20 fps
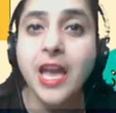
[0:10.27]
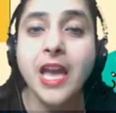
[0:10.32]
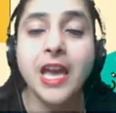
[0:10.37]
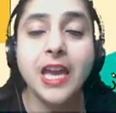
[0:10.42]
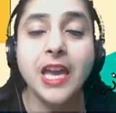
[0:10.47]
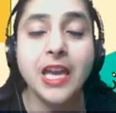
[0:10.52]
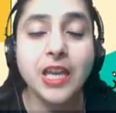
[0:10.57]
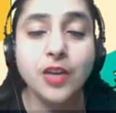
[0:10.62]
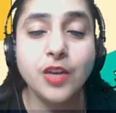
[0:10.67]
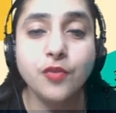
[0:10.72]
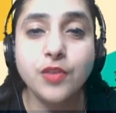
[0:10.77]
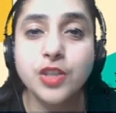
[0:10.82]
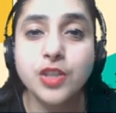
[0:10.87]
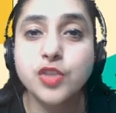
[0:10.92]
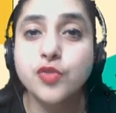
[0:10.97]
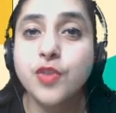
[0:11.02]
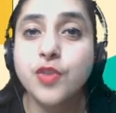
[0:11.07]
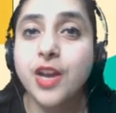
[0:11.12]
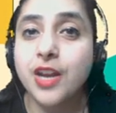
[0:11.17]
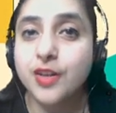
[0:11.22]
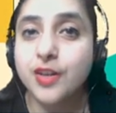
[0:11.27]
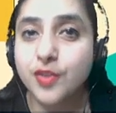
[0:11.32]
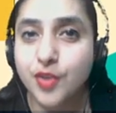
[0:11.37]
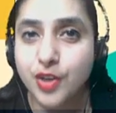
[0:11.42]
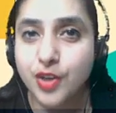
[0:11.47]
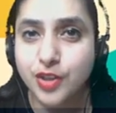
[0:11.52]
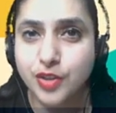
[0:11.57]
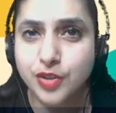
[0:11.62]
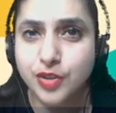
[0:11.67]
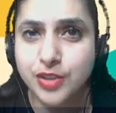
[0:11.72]
in which we are going
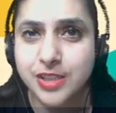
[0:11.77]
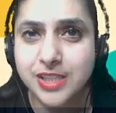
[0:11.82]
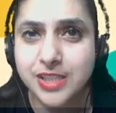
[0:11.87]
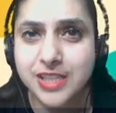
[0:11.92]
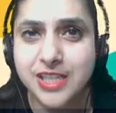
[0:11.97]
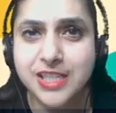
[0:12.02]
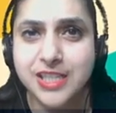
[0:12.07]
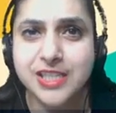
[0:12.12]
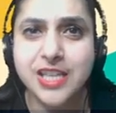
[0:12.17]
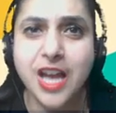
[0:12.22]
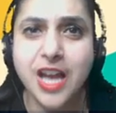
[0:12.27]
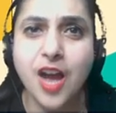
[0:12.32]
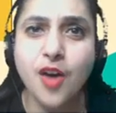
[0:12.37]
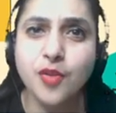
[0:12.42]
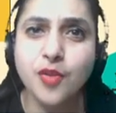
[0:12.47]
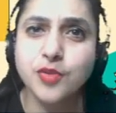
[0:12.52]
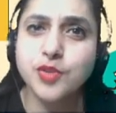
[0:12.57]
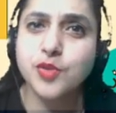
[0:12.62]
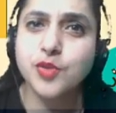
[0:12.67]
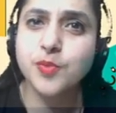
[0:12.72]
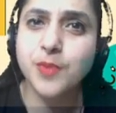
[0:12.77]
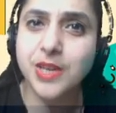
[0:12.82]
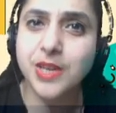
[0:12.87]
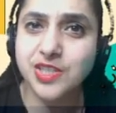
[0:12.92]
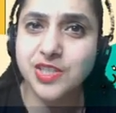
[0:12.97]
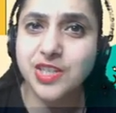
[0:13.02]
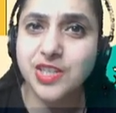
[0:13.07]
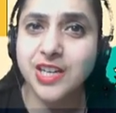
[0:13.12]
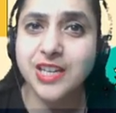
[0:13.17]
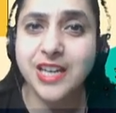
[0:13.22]
to discuss how to measure
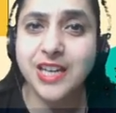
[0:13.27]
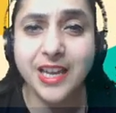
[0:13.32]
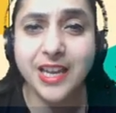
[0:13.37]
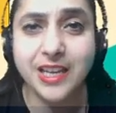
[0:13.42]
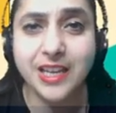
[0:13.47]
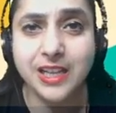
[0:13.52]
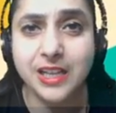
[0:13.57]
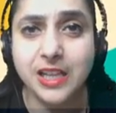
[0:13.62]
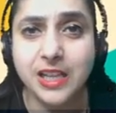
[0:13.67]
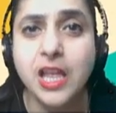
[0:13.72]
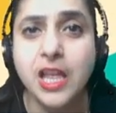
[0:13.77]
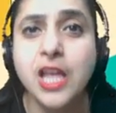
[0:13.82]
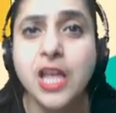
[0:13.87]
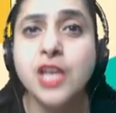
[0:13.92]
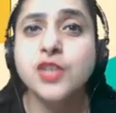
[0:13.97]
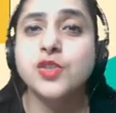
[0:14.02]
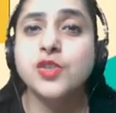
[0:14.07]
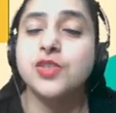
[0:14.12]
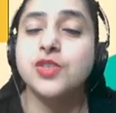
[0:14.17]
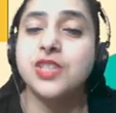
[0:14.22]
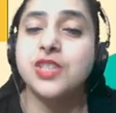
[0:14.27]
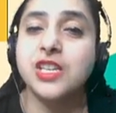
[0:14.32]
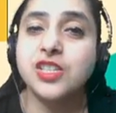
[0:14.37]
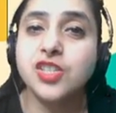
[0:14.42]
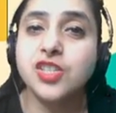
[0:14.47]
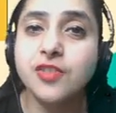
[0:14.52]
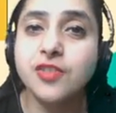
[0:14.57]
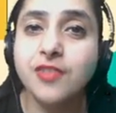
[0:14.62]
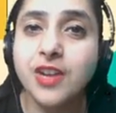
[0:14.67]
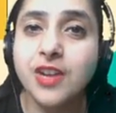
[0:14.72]
an angle. So
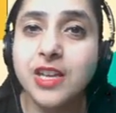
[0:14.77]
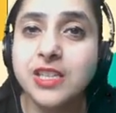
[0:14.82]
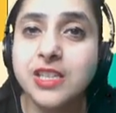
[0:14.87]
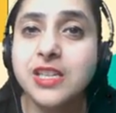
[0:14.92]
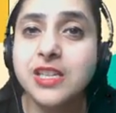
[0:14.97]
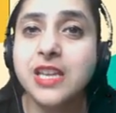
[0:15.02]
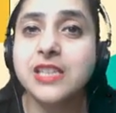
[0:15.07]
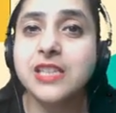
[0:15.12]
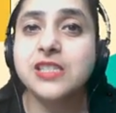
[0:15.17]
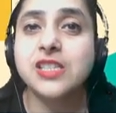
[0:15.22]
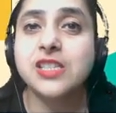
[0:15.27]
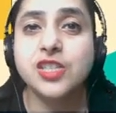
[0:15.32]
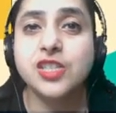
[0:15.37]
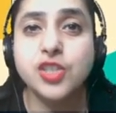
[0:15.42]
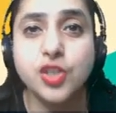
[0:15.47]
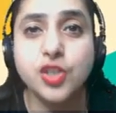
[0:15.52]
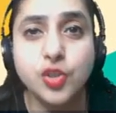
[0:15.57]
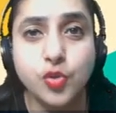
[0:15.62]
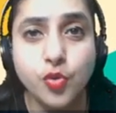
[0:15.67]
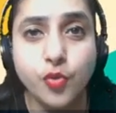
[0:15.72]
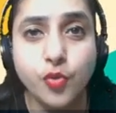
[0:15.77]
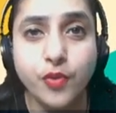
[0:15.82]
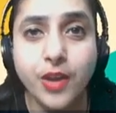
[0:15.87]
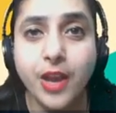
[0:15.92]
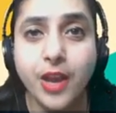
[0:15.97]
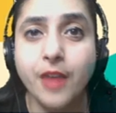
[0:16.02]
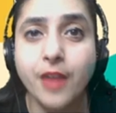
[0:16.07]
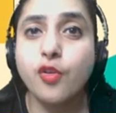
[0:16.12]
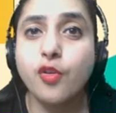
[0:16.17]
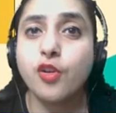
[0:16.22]
session 1 and session 2 we
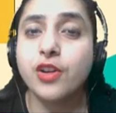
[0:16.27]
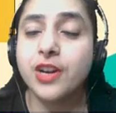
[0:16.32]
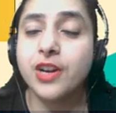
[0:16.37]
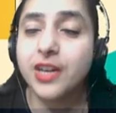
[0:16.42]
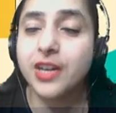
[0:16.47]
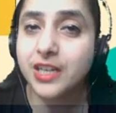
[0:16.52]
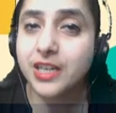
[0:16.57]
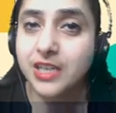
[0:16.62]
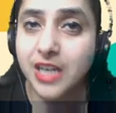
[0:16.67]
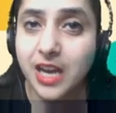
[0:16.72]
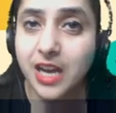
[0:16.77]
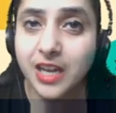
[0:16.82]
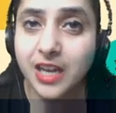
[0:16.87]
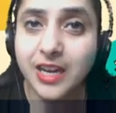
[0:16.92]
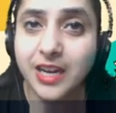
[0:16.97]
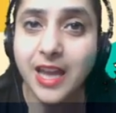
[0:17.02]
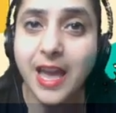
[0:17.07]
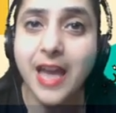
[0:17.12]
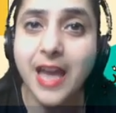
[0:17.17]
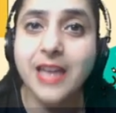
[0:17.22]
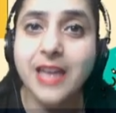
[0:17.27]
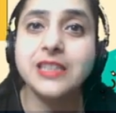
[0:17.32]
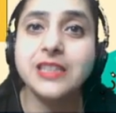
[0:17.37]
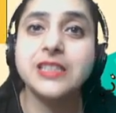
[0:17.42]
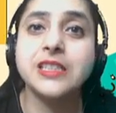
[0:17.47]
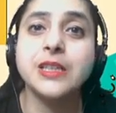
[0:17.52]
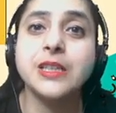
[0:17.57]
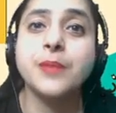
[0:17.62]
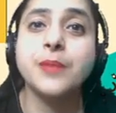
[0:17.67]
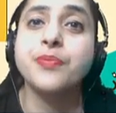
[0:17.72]
have already done, and
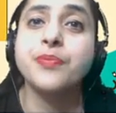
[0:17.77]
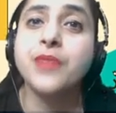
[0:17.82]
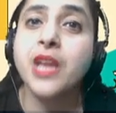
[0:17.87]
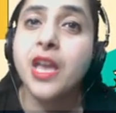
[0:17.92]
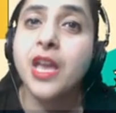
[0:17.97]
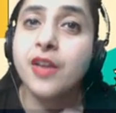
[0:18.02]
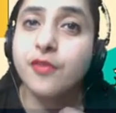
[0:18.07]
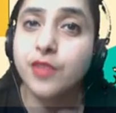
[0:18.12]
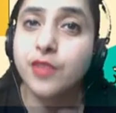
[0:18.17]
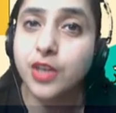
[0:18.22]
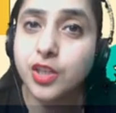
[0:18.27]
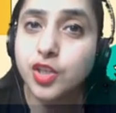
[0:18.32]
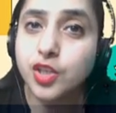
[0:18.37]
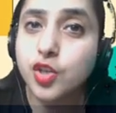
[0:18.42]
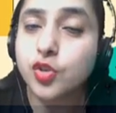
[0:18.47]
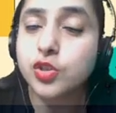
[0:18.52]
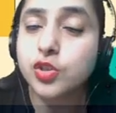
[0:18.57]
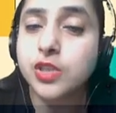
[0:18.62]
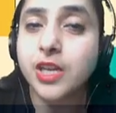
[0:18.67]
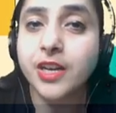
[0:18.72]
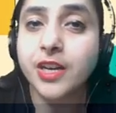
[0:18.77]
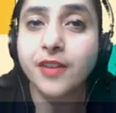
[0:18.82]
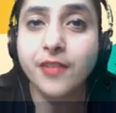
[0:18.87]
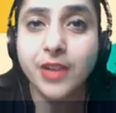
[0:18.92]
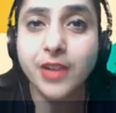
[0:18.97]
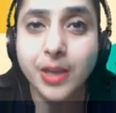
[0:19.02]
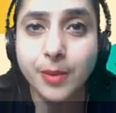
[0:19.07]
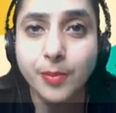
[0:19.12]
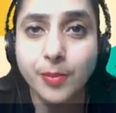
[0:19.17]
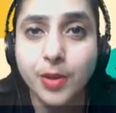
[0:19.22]
the videos are
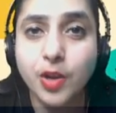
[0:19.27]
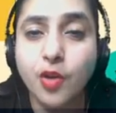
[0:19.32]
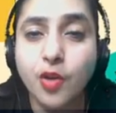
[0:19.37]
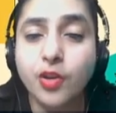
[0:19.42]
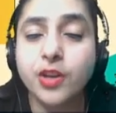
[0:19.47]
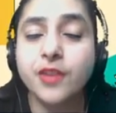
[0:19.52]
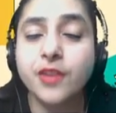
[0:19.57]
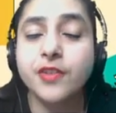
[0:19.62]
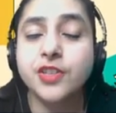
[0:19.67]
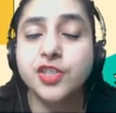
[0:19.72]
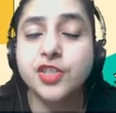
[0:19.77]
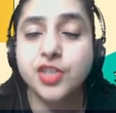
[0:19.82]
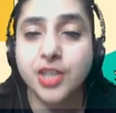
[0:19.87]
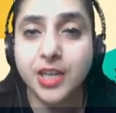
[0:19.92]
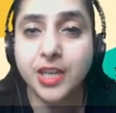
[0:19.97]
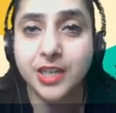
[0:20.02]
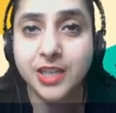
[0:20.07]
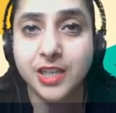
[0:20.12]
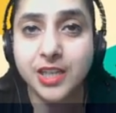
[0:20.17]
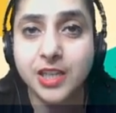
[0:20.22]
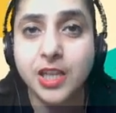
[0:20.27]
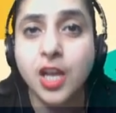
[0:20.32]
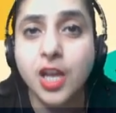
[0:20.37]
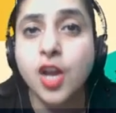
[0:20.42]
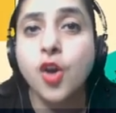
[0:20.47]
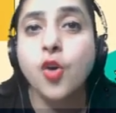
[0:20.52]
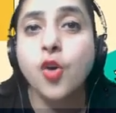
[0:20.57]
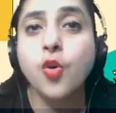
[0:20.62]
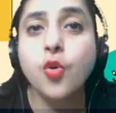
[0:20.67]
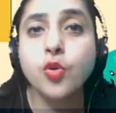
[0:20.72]
available on our channel.
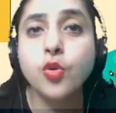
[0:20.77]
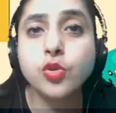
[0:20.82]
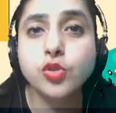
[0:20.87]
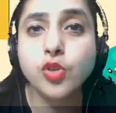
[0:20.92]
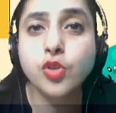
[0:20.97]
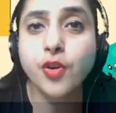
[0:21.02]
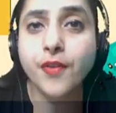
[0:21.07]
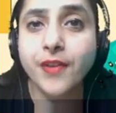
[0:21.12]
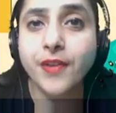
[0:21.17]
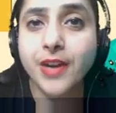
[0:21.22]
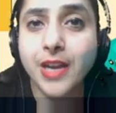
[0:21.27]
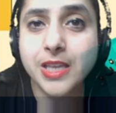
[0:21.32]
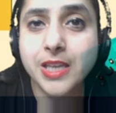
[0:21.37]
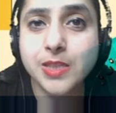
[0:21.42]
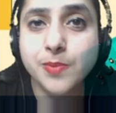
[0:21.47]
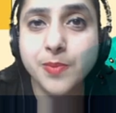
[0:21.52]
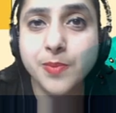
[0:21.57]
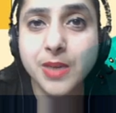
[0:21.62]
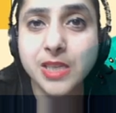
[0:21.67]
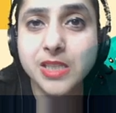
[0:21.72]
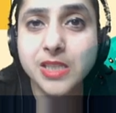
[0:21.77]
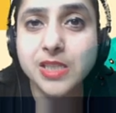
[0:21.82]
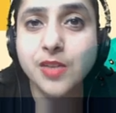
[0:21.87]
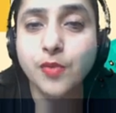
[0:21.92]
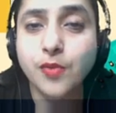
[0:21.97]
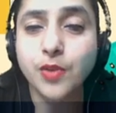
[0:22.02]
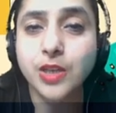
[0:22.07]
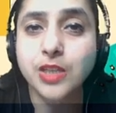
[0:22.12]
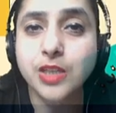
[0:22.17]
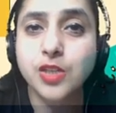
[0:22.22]
Whosoever has missed the
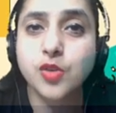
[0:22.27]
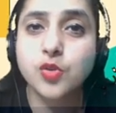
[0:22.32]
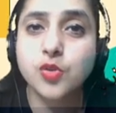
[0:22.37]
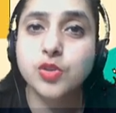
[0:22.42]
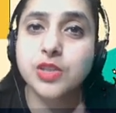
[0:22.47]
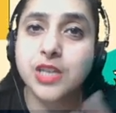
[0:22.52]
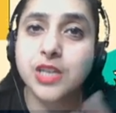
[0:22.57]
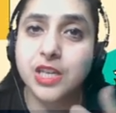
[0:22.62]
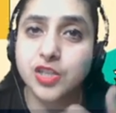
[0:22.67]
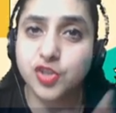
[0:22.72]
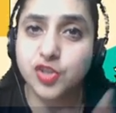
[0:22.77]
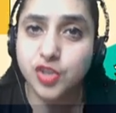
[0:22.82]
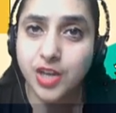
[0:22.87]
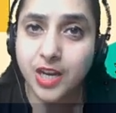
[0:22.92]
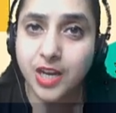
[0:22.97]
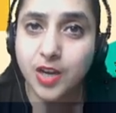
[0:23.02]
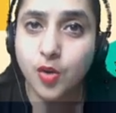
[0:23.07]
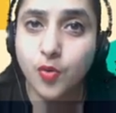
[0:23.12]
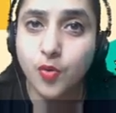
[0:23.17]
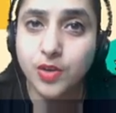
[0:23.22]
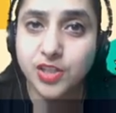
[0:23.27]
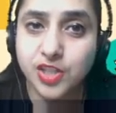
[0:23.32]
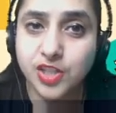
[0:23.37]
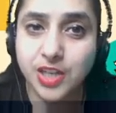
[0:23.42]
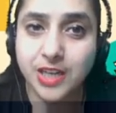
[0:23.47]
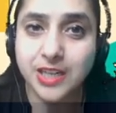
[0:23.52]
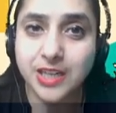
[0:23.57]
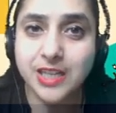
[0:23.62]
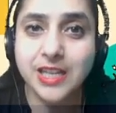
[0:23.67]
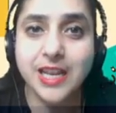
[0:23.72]
videos can check our
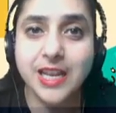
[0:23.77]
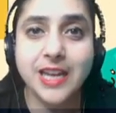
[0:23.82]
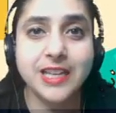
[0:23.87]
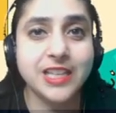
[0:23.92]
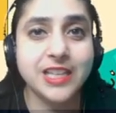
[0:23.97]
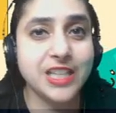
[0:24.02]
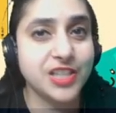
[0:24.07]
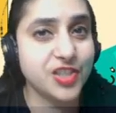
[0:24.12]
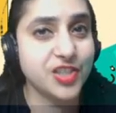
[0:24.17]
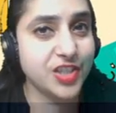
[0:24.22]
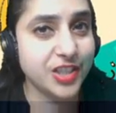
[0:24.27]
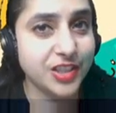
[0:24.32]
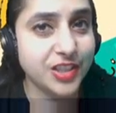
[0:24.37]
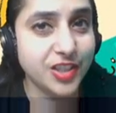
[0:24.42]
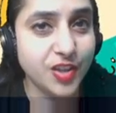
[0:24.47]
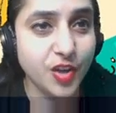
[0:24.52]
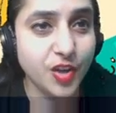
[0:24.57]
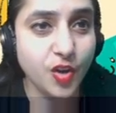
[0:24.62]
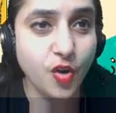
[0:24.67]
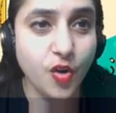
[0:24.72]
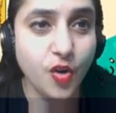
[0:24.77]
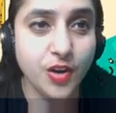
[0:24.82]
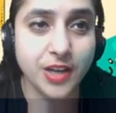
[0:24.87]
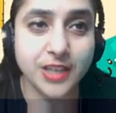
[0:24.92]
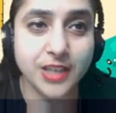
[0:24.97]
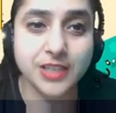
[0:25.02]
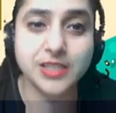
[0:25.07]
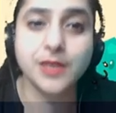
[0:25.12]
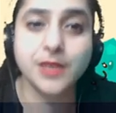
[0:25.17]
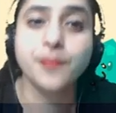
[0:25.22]
channel and can check the recordings.